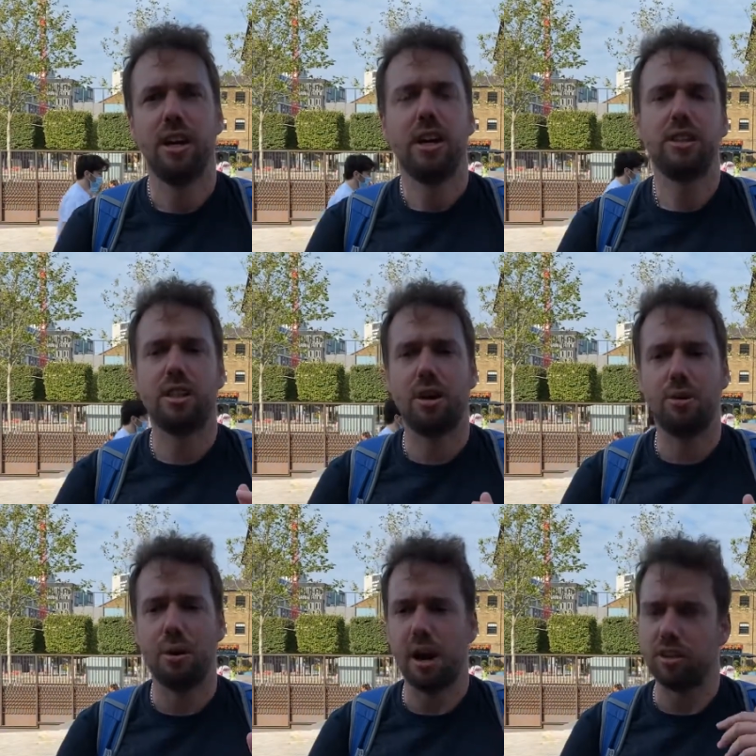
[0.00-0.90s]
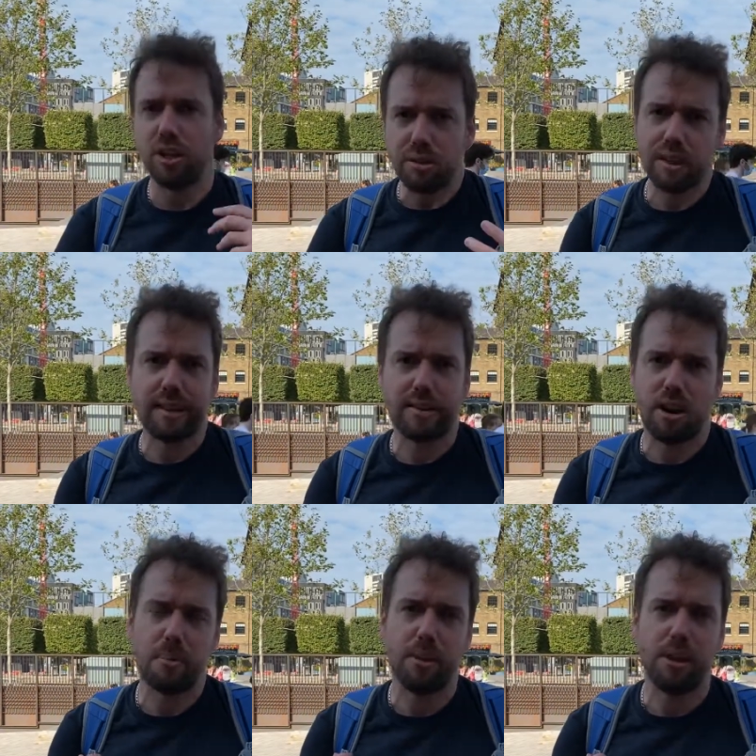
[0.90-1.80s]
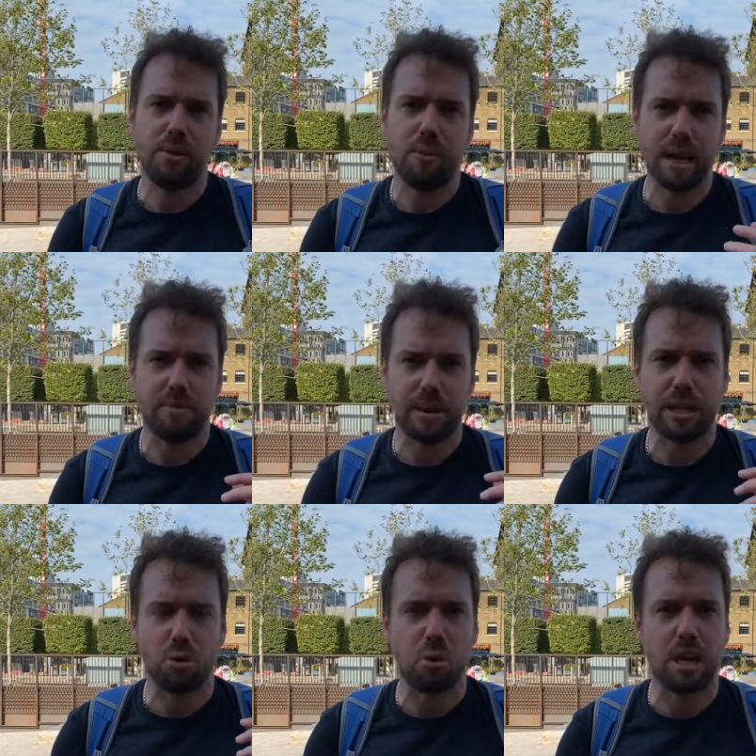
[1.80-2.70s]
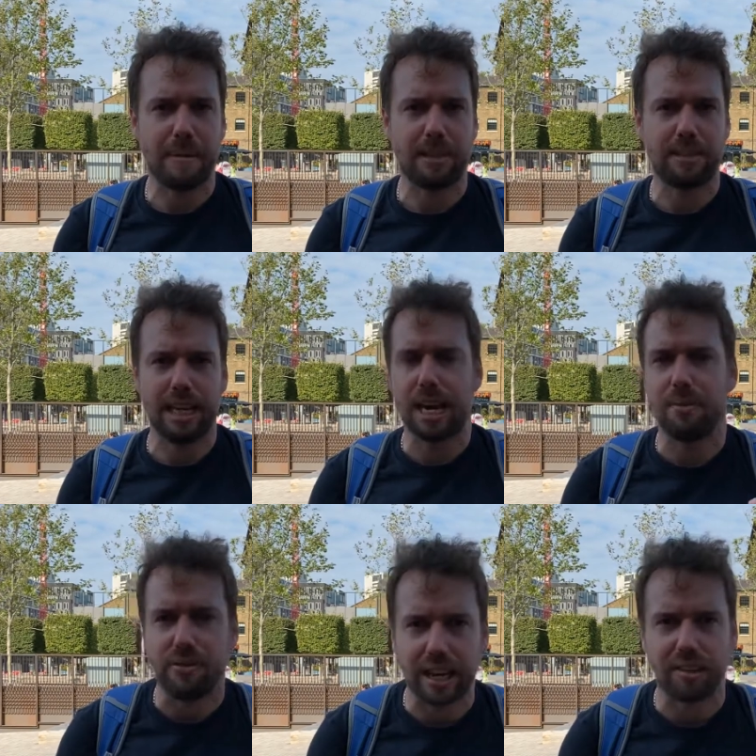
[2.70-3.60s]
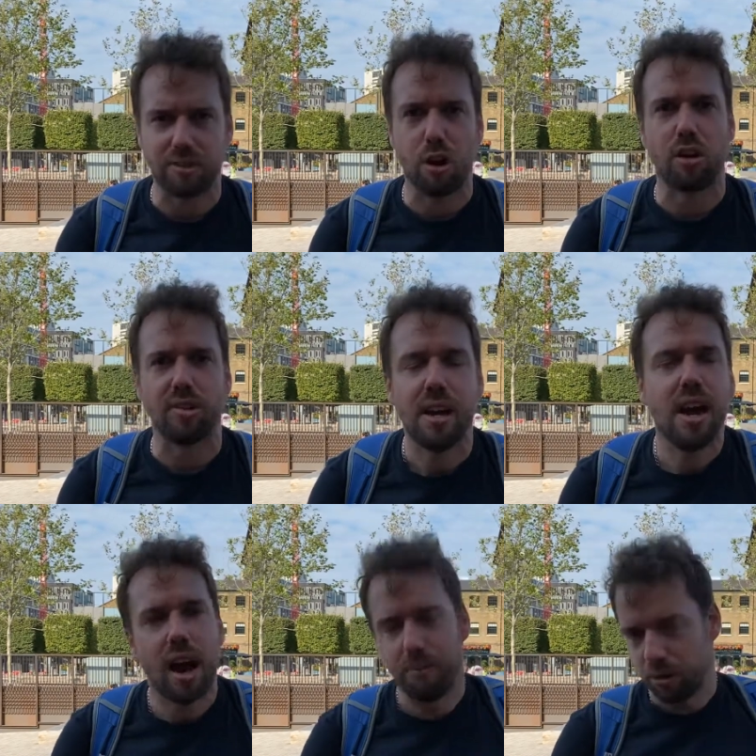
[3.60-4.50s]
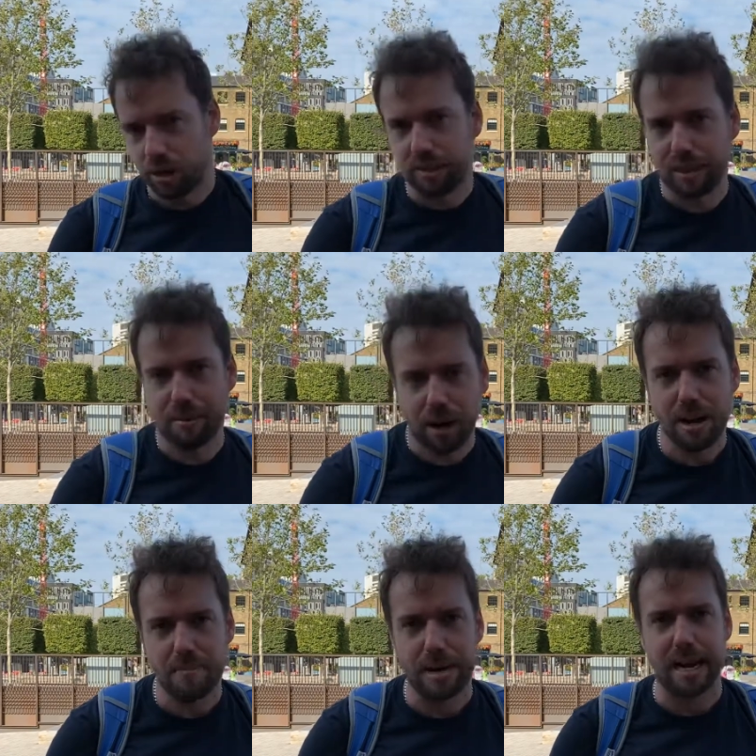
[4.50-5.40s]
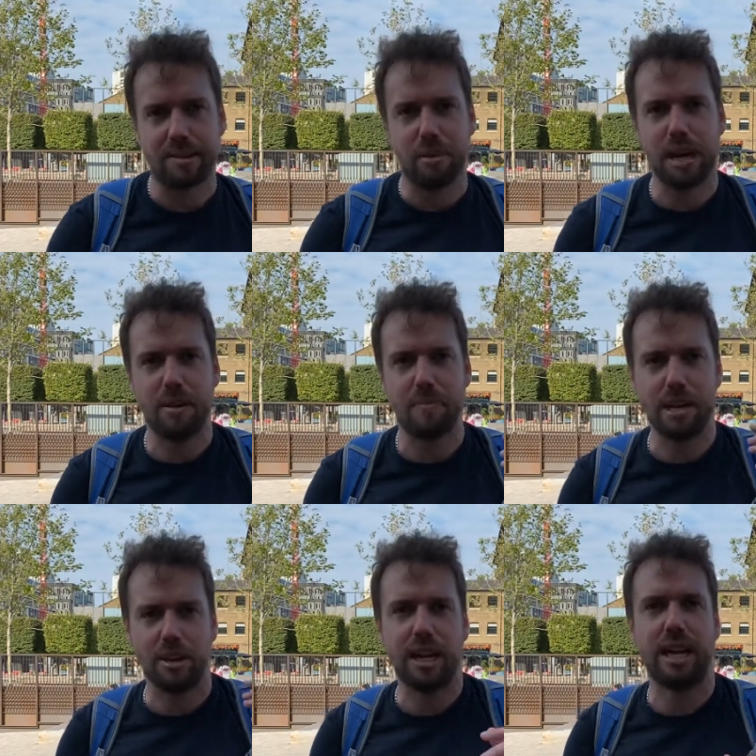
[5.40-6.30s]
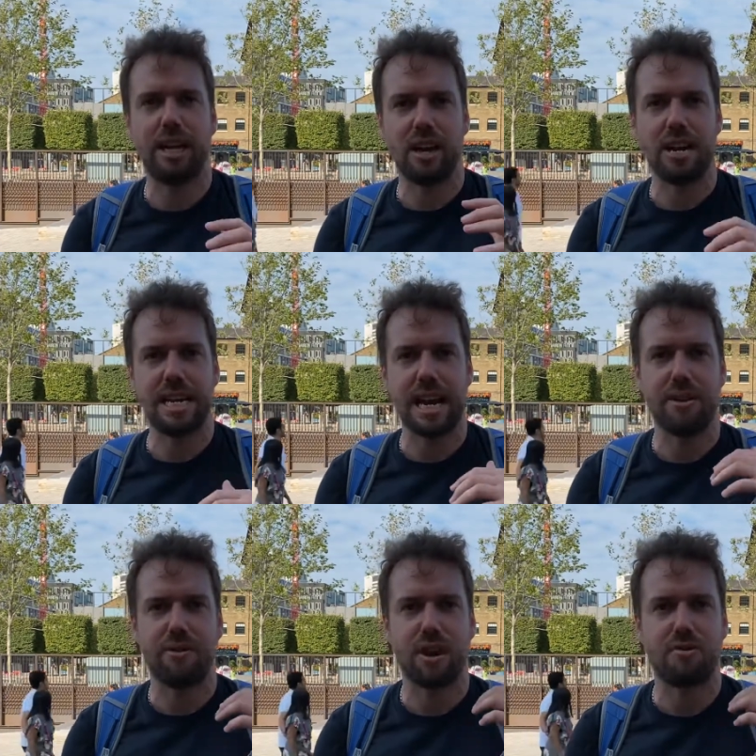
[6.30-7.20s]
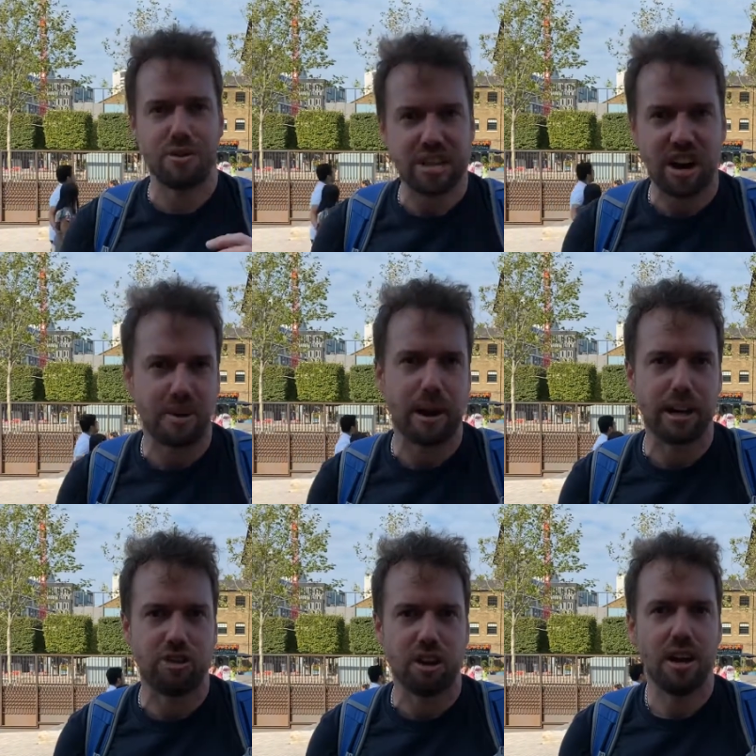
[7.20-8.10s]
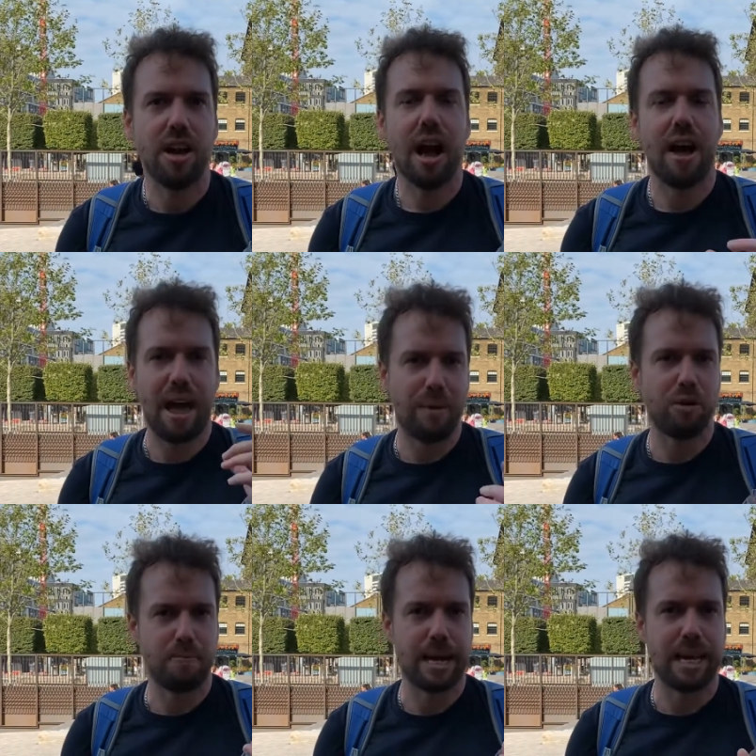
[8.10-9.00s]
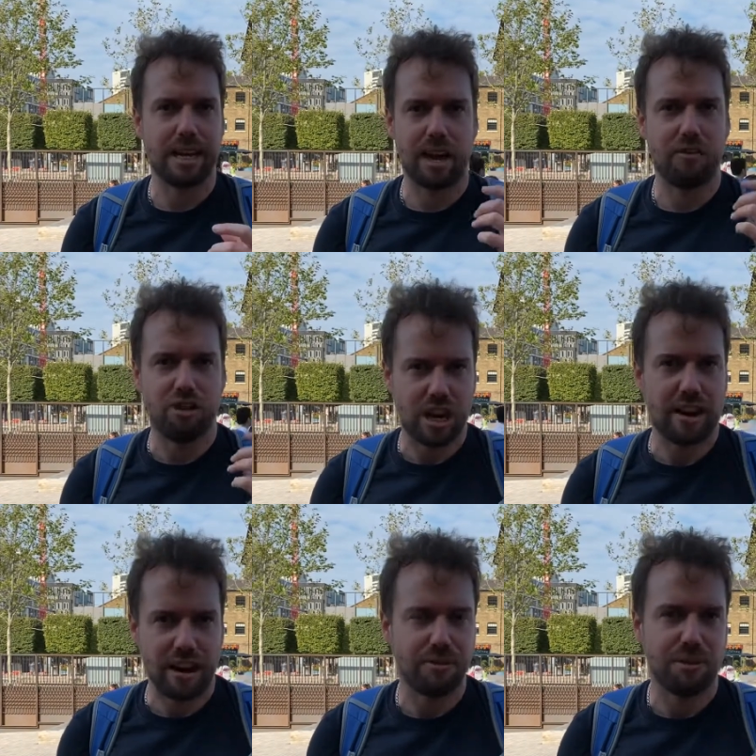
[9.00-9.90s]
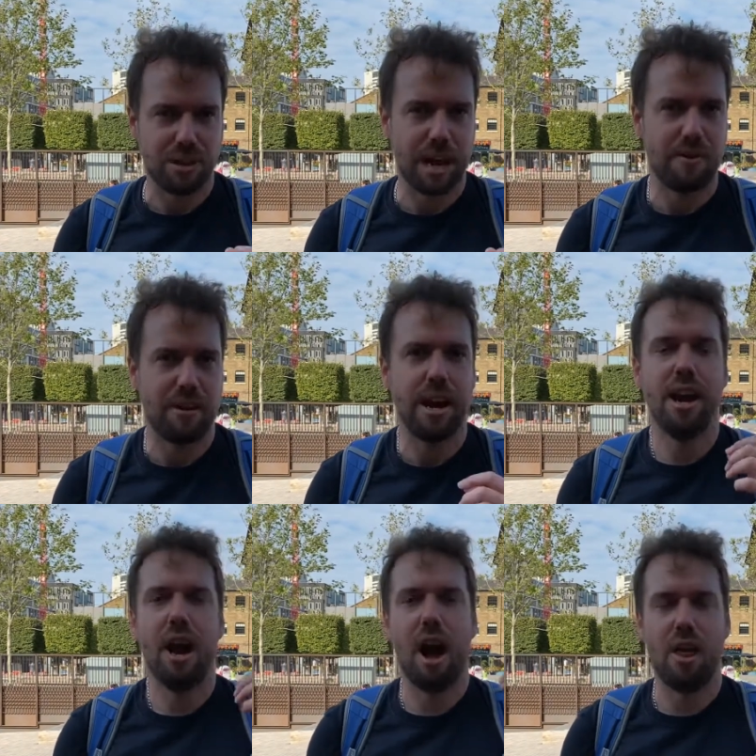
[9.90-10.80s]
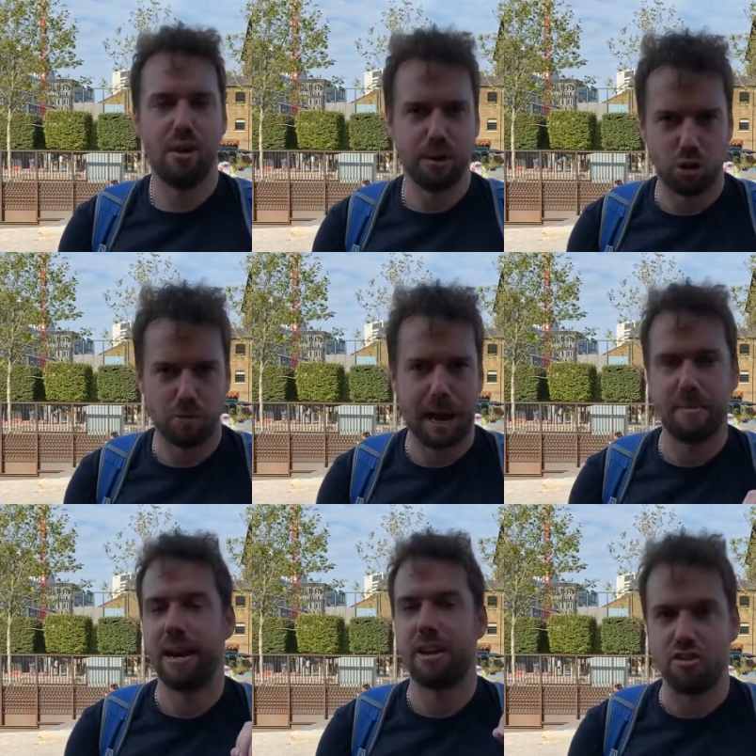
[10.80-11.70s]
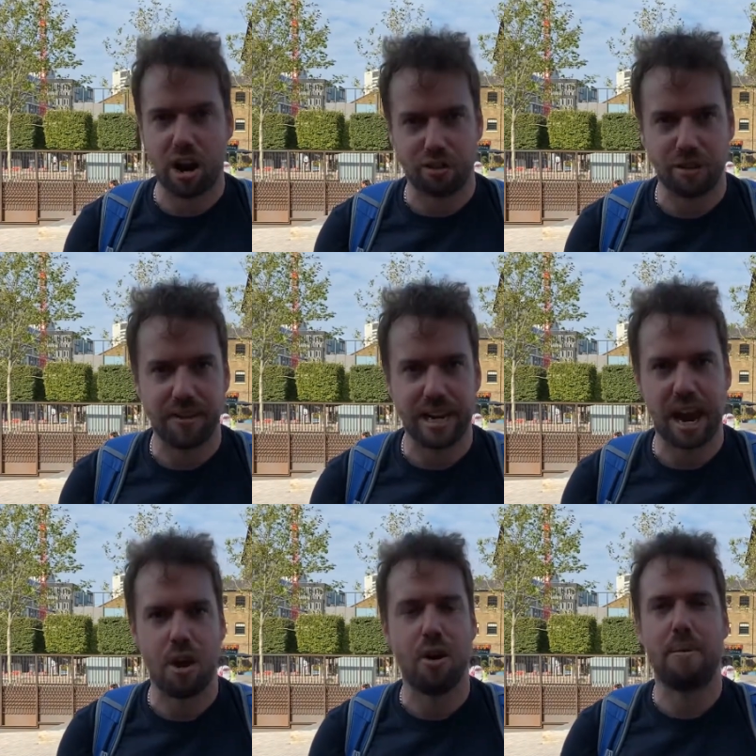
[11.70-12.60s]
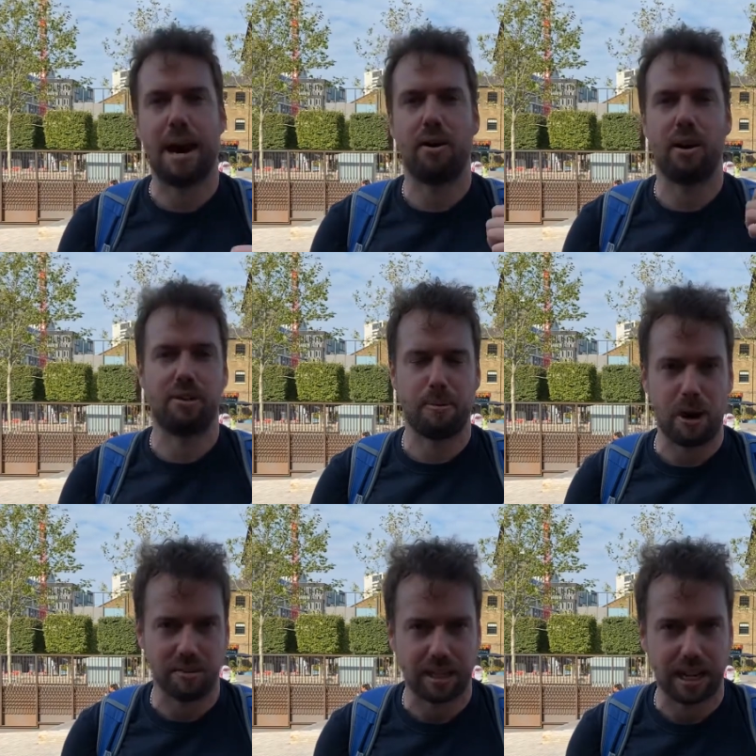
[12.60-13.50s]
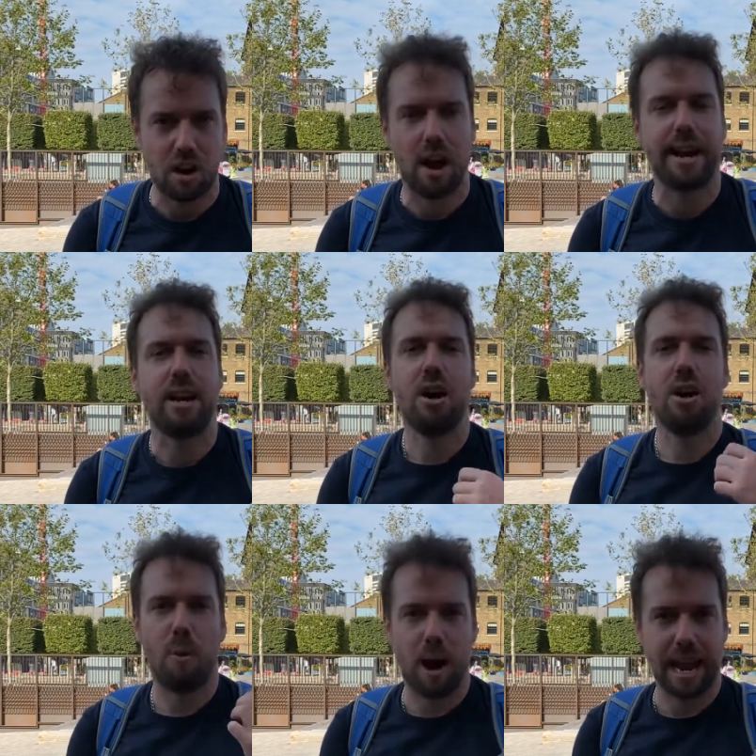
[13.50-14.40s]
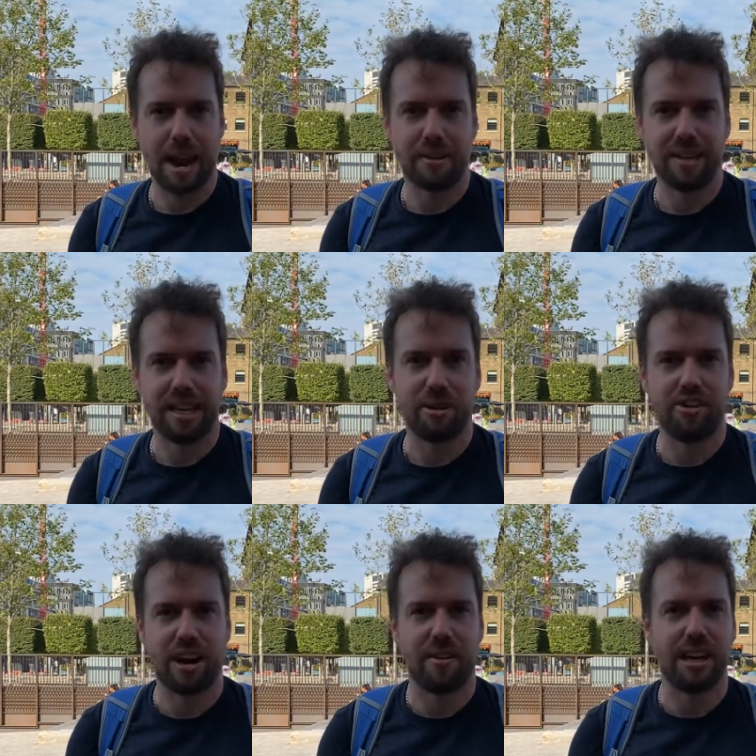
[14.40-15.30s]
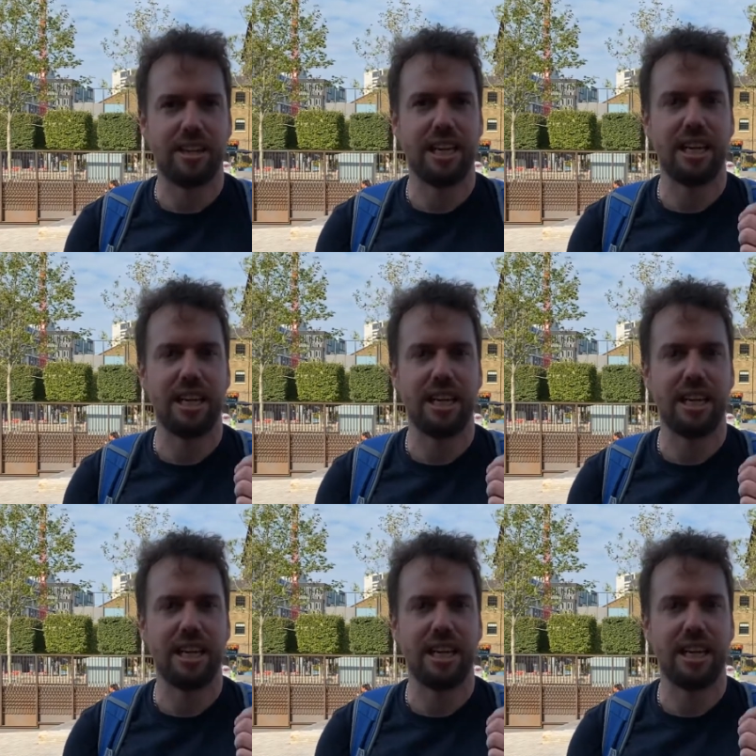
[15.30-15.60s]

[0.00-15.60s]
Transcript: So to use the example that we have been talking about today with King's Cross, what you can see behind me is we have been looking at the idea of regeneration, and that would be the kind of geographical theory that we talked about in my introductory video about kind of sparse decline, why areas need regenerating,